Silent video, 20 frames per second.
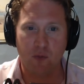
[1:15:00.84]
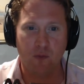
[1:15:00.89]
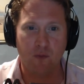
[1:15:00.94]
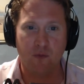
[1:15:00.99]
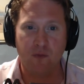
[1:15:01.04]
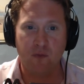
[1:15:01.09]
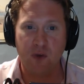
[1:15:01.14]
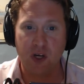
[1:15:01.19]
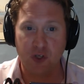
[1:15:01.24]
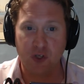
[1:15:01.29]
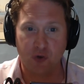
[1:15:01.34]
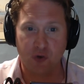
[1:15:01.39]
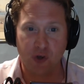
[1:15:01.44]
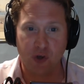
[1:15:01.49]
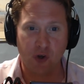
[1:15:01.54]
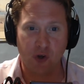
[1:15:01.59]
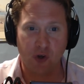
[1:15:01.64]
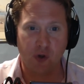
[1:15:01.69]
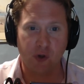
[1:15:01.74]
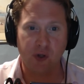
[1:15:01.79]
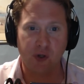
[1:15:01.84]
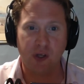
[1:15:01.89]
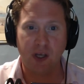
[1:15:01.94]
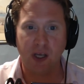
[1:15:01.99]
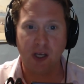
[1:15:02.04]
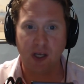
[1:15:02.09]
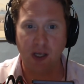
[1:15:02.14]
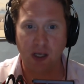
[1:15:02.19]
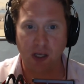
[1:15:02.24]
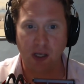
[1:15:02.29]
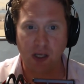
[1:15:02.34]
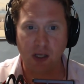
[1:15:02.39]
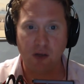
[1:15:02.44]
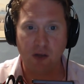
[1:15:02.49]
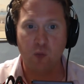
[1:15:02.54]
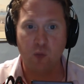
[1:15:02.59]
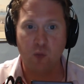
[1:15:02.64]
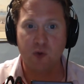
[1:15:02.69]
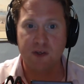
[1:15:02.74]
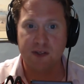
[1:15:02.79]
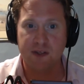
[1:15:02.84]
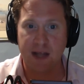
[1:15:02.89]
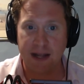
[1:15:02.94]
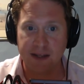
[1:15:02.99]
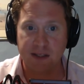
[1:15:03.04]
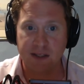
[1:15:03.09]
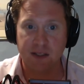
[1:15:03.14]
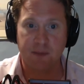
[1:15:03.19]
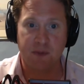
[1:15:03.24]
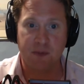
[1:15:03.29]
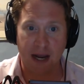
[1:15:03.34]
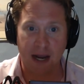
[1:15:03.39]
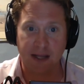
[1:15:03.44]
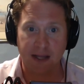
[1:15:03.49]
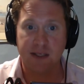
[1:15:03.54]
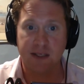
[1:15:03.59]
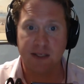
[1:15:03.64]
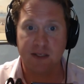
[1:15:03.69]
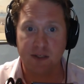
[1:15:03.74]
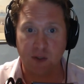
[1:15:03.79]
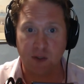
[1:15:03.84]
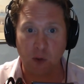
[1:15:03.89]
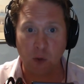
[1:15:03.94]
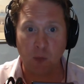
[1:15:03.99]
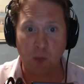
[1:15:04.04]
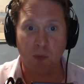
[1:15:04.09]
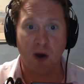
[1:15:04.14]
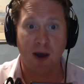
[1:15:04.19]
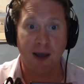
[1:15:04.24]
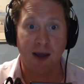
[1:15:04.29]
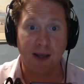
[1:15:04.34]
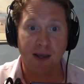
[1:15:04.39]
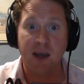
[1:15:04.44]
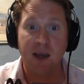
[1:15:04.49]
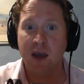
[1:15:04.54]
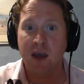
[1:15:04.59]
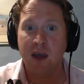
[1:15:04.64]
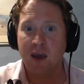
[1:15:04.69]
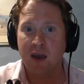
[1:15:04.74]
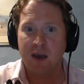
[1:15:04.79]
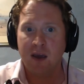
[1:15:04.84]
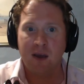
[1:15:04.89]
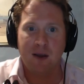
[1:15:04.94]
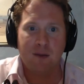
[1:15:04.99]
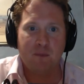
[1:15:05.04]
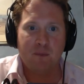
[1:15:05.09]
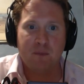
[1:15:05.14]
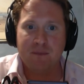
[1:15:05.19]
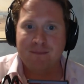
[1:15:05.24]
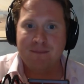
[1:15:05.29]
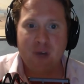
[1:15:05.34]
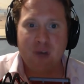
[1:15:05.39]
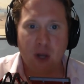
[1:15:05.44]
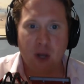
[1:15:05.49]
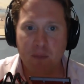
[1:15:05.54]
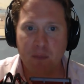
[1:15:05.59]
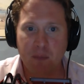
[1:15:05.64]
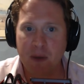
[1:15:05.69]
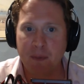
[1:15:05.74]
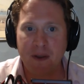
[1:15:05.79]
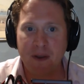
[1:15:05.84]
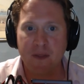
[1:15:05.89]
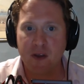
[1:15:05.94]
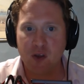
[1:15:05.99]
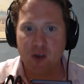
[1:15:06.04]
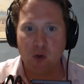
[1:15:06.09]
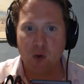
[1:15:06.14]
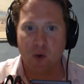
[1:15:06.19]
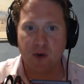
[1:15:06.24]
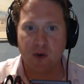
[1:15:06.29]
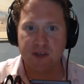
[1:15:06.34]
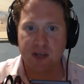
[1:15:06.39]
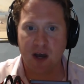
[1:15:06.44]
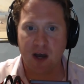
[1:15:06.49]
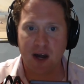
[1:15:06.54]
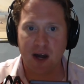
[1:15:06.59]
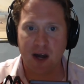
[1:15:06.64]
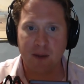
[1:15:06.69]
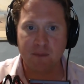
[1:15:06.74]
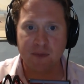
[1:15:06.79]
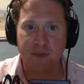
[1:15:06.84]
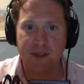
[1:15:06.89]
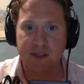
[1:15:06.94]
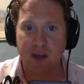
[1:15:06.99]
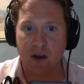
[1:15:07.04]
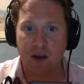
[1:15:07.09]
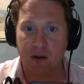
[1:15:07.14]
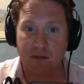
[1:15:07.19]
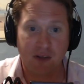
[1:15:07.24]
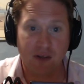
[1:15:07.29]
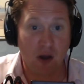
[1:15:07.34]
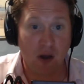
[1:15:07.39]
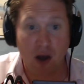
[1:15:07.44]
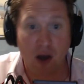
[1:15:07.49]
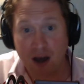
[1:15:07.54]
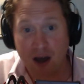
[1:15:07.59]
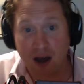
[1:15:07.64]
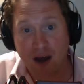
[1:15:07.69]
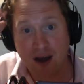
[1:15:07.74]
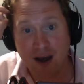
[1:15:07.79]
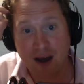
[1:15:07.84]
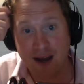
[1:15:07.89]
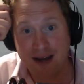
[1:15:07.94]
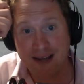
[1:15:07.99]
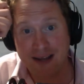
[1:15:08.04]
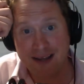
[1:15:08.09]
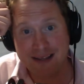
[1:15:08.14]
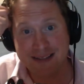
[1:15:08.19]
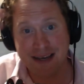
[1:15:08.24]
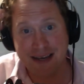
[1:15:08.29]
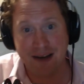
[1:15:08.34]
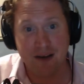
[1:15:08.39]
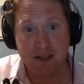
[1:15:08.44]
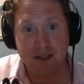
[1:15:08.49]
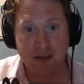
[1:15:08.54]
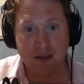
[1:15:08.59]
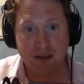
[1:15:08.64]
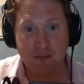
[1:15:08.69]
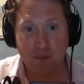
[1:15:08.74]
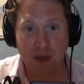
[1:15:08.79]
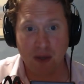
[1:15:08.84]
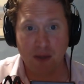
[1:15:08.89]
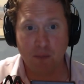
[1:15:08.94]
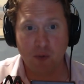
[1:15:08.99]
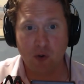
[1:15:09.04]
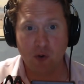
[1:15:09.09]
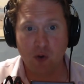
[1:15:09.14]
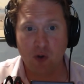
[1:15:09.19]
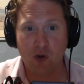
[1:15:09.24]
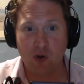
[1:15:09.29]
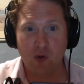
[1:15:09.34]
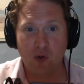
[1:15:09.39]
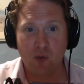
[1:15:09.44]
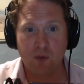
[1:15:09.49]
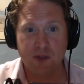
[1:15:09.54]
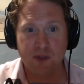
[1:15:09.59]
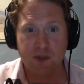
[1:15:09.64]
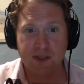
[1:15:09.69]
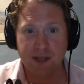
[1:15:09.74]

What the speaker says: vitriol he was then subjected to by, people in the New York Times, highly intelligent people who